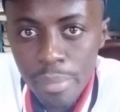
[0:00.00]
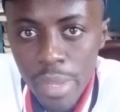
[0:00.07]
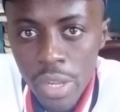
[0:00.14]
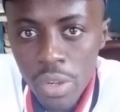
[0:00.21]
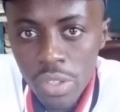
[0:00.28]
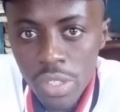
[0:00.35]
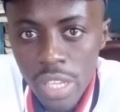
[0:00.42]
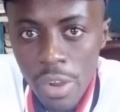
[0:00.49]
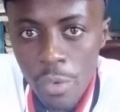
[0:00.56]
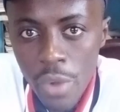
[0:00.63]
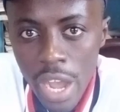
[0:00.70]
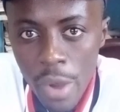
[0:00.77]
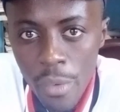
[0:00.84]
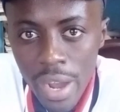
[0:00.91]
because
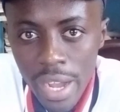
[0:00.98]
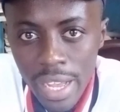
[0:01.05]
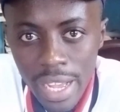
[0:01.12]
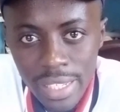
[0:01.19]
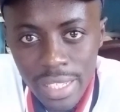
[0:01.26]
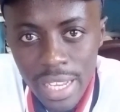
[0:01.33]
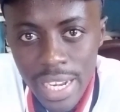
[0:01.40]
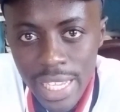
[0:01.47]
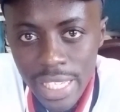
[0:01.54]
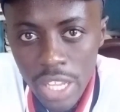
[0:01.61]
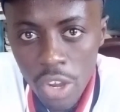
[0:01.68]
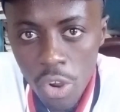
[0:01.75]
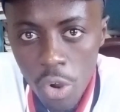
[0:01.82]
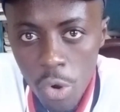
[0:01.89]
our
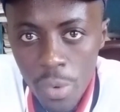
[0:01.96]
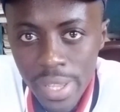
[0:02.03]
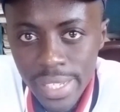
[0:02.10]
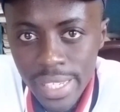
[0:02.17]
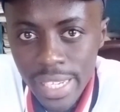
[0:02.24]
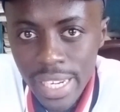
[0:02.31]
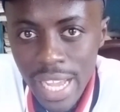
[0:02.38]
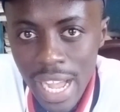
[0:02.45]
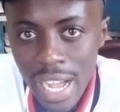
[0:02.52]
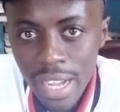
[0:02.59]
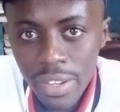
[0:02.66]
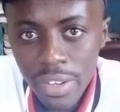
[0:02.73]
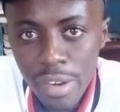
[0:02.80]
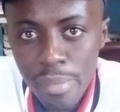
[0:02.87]
studies are always in
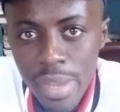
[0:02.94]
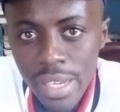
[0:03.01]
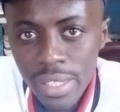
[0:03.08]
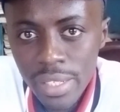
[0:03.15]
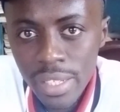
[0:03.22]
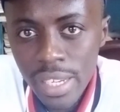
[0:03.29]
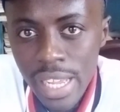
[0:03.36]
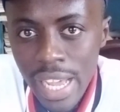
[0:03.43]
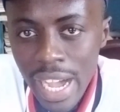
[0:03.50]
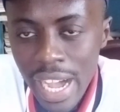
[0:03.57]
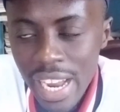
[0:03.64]
agreement,